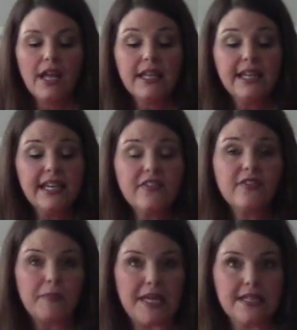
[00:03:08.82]
Heave
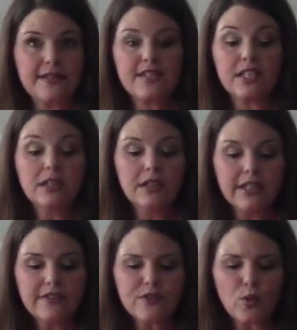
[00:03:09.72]
means to
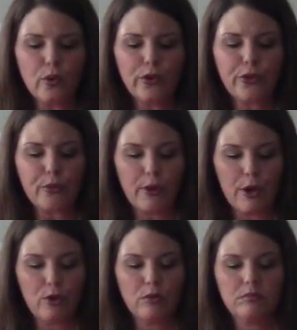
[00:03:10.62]
lift or
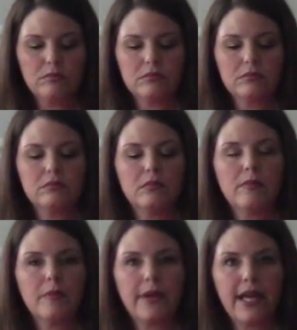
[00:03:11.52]
throw.
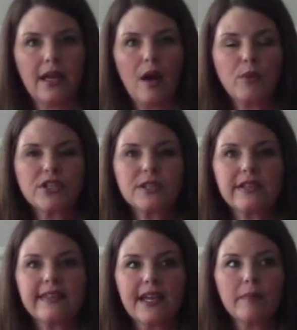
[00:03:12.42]
Okay, I want you to
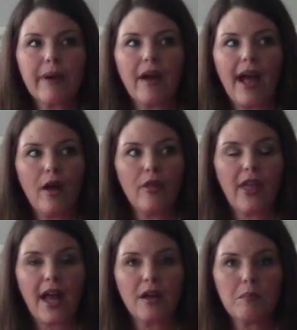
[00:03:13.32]
think about how
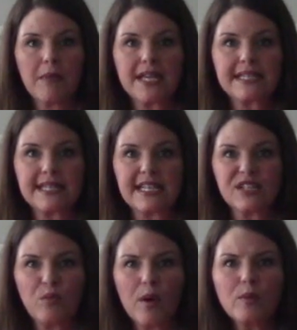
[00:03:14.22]
that makes sense.
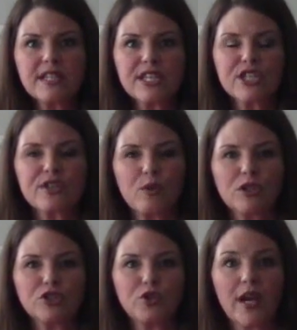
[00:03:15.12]
What was the
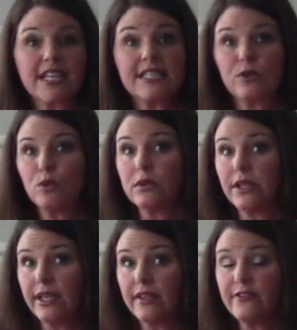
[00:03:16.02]
squirrel trying to
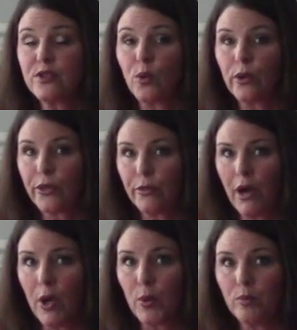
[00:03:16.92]
lift or
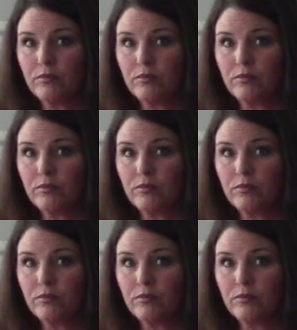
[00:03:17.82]
throw?